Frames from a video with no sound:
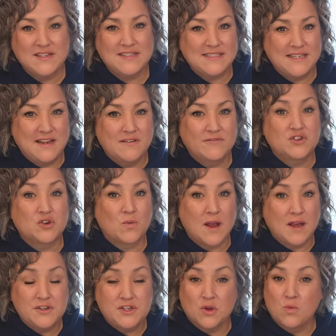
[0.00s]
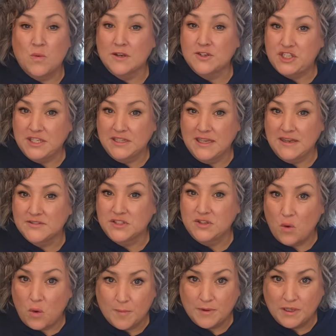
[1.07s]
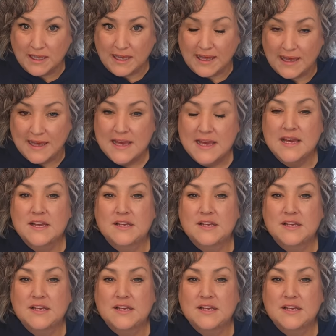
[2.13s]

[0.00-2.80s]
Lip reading: the city of Toronto where she lives normally